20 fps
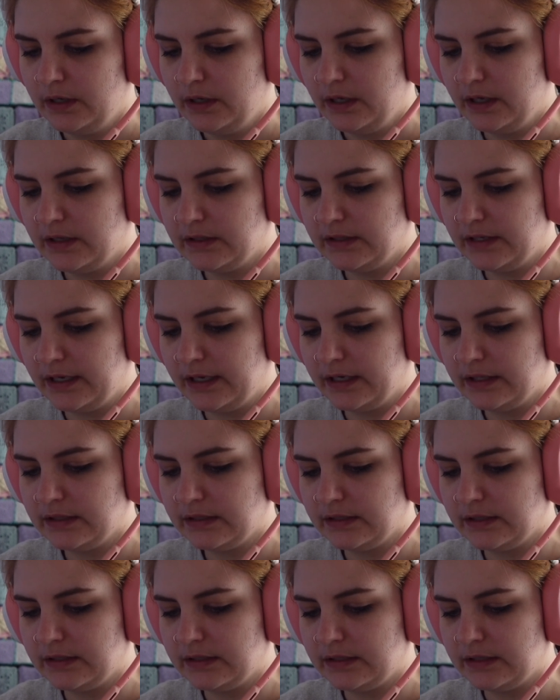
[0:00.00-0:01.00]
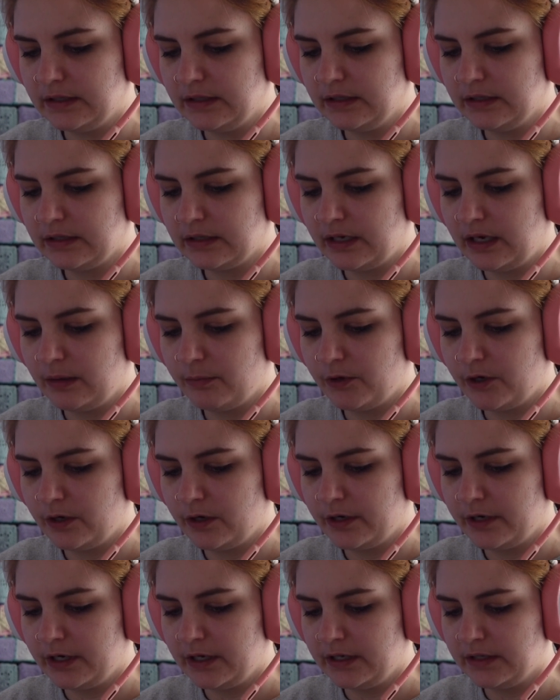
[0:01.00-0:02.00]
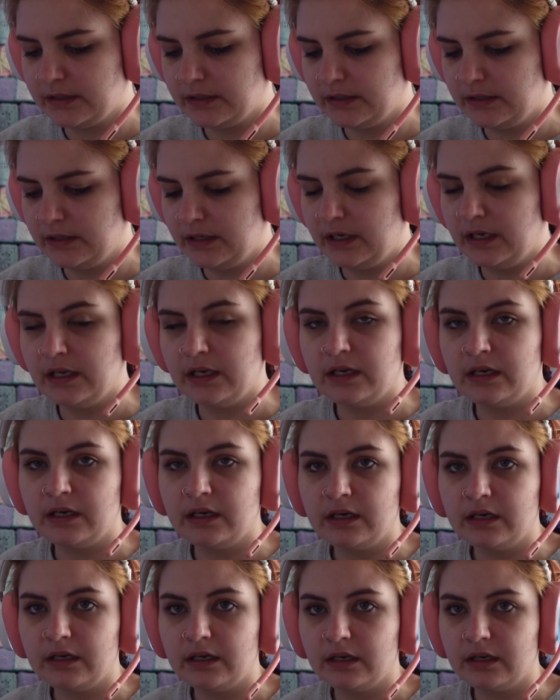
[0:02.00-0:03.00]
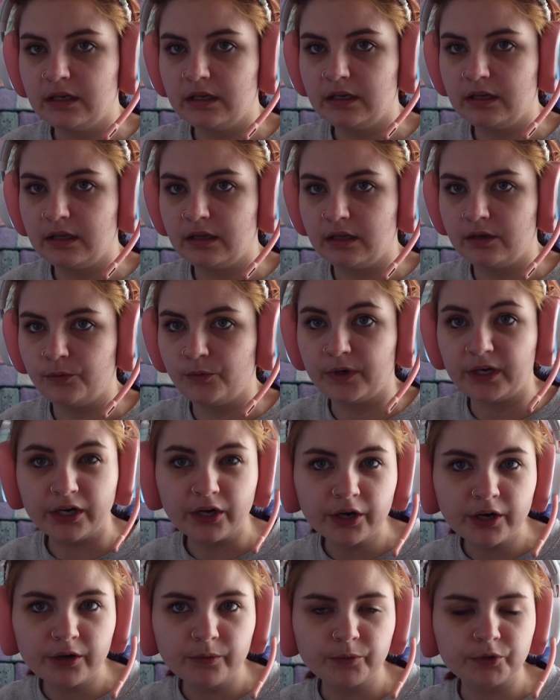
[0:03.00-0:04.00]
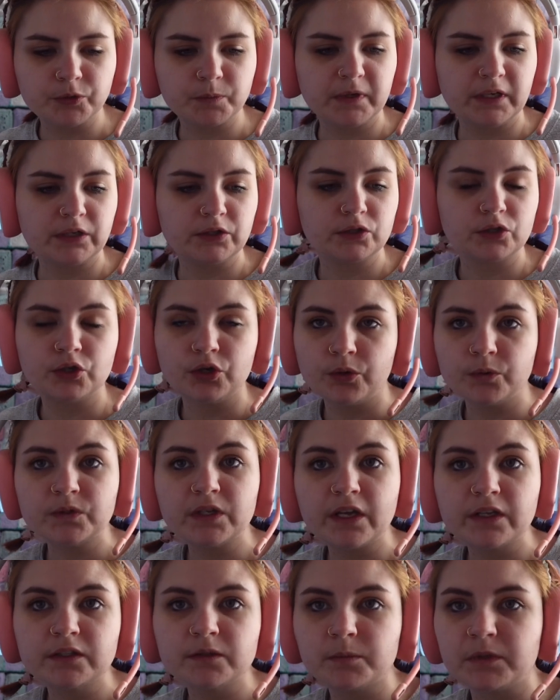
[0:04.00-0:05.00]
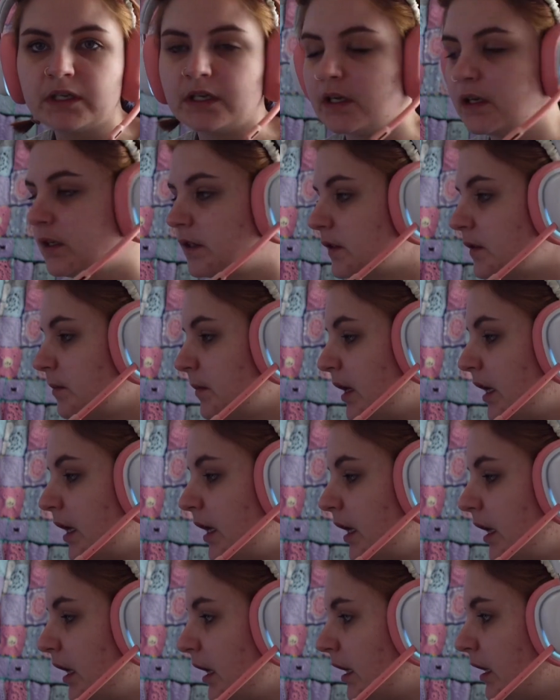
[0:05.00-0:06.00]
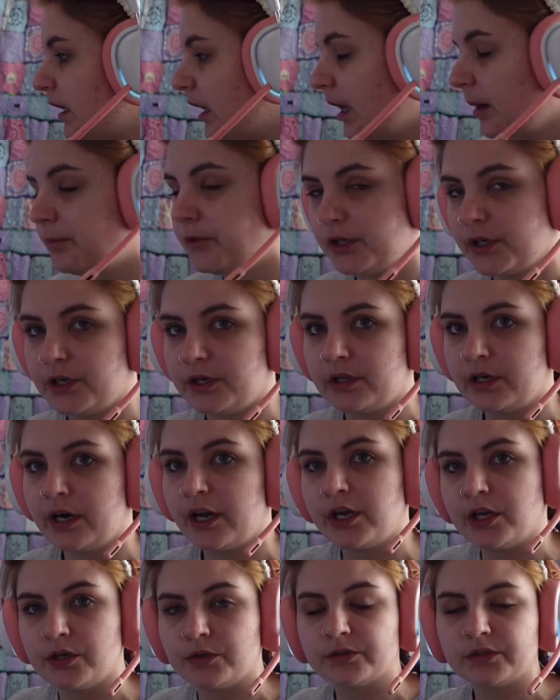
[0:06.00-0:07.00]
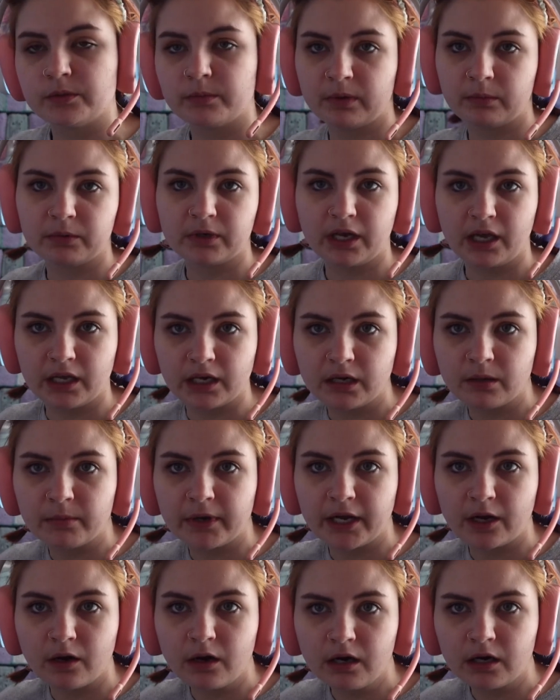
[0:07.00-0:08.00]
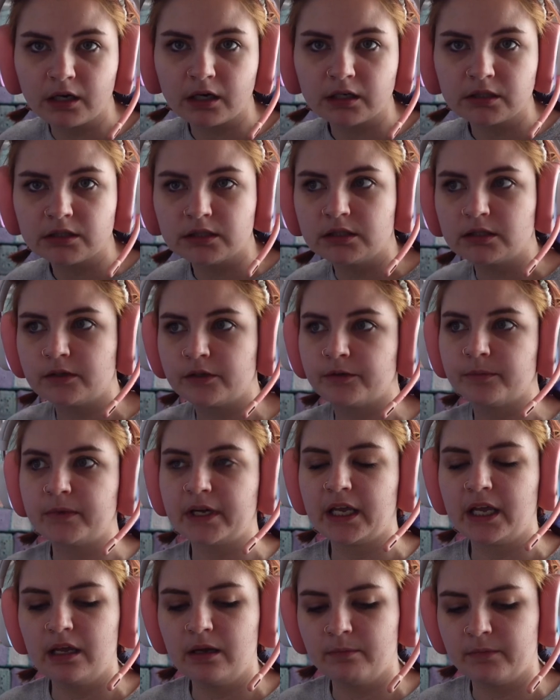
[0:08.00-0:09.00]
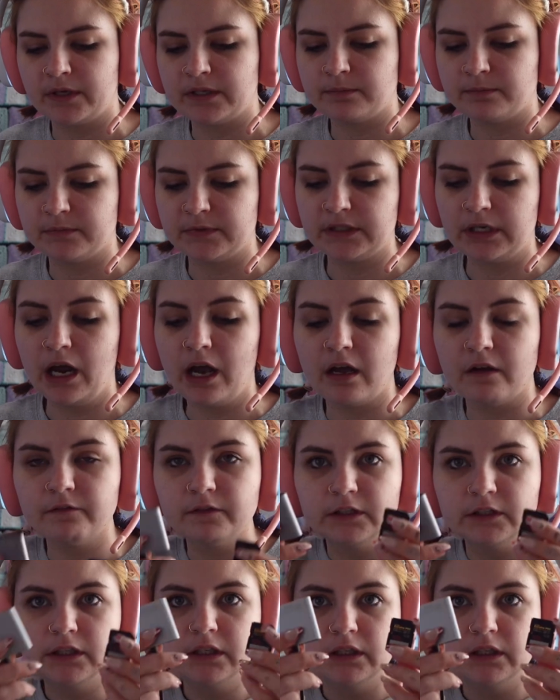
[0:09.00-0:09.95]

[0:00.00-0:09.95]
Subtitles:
It's like insisting that the camera card isn't in the reader, which makes no sense because my adapter that I use to be able to edit my card or my stuff,